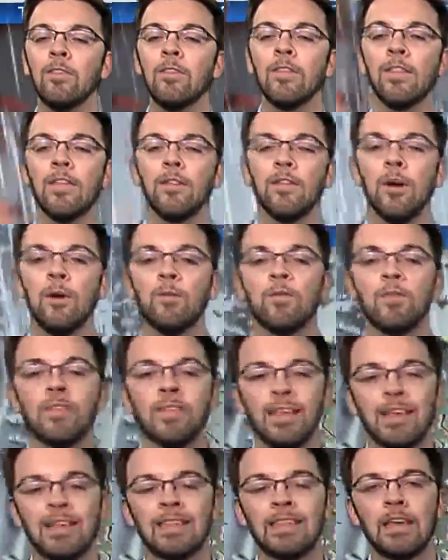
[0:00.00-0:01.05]
into the low
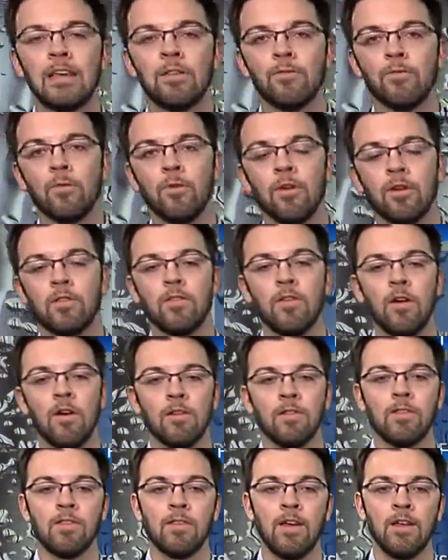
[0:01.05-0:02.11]
60s for us
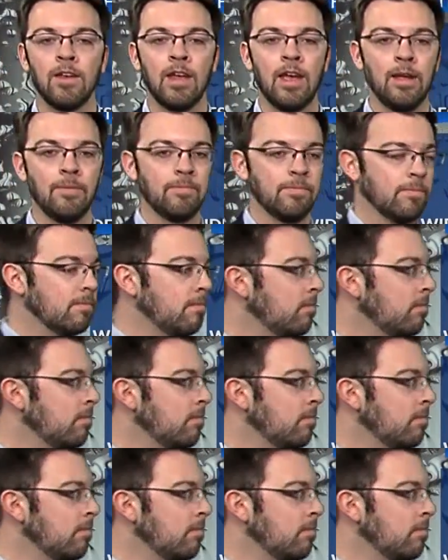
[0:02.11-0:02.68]
on Sunday.